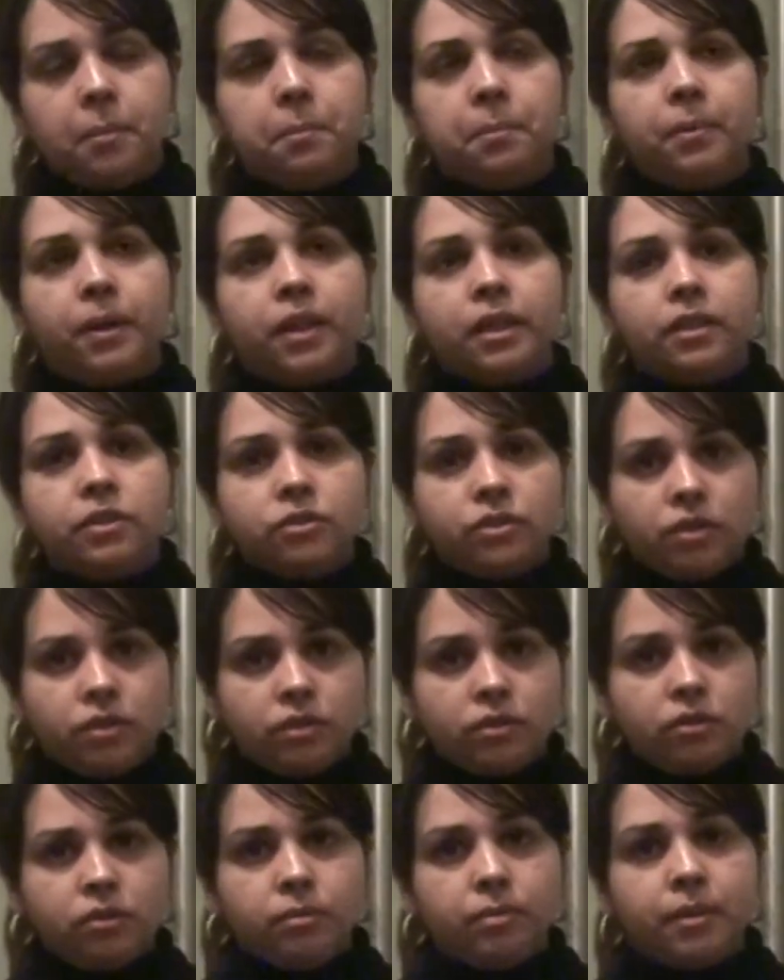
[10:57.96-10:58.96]
but it's
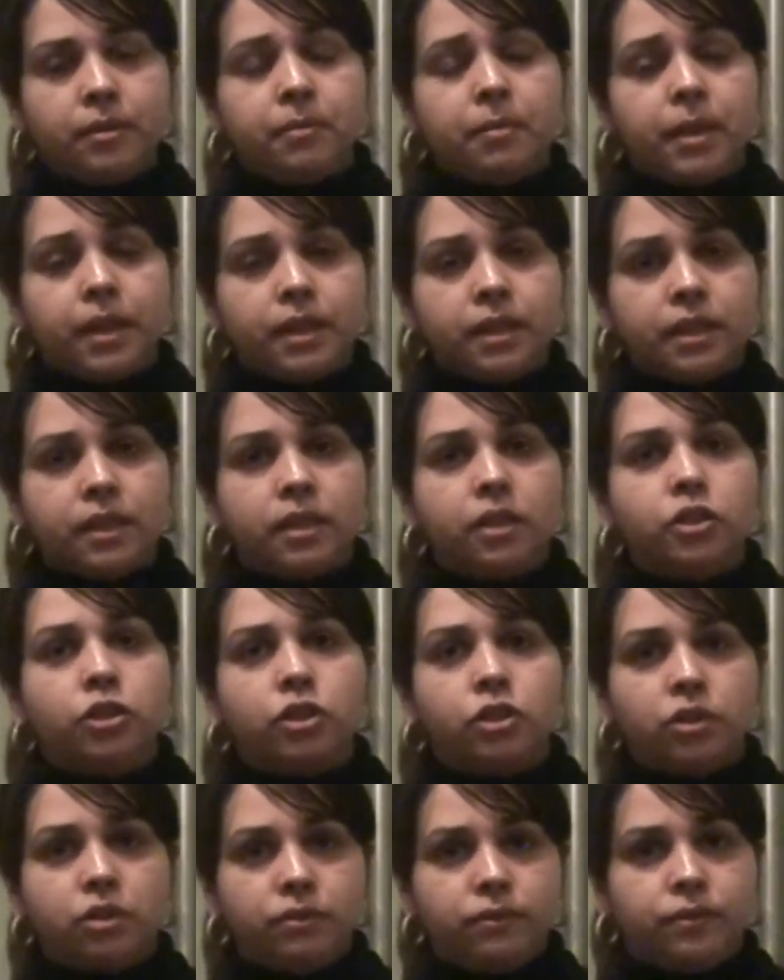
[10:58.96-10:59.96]
going to be very
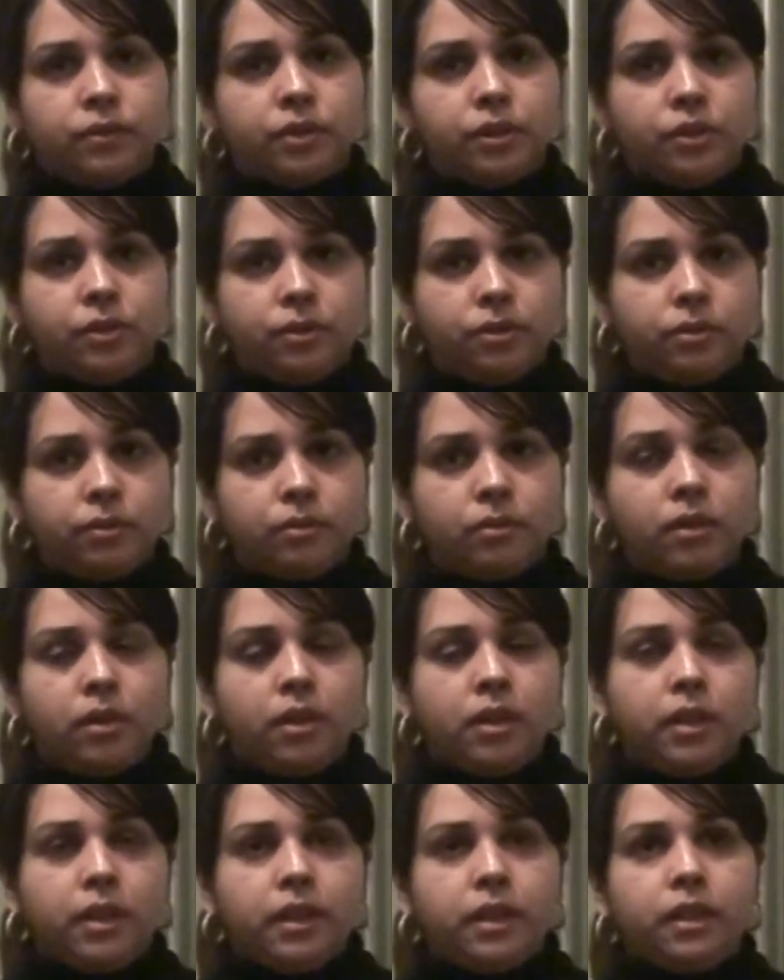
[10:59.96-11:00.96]
good for you.
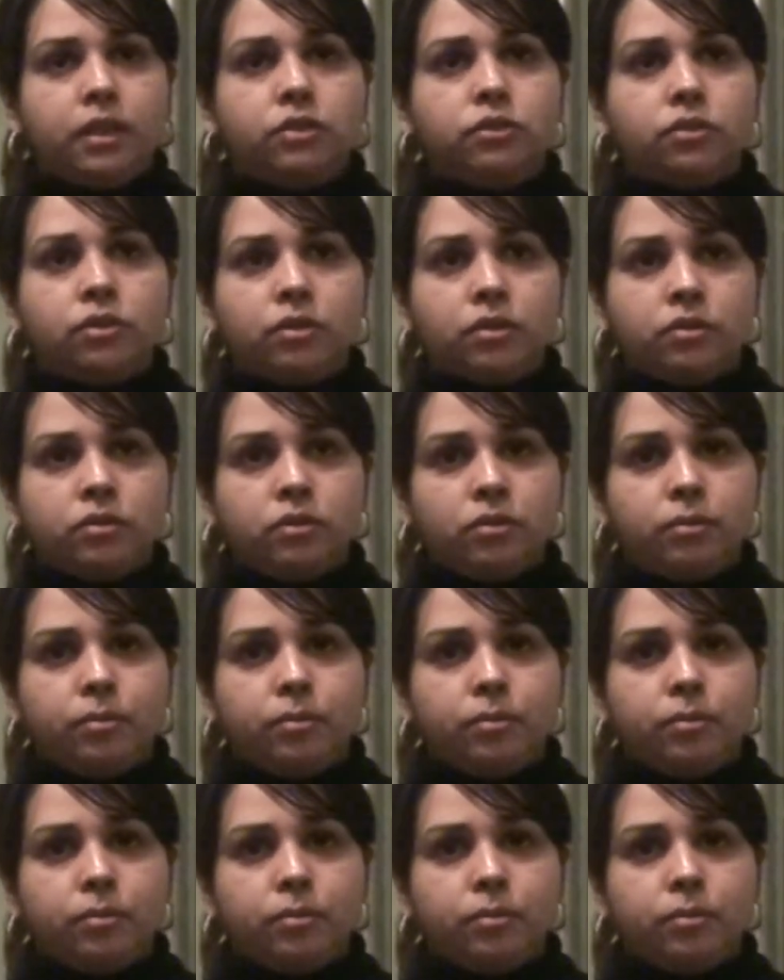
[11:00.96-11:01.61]
It's going to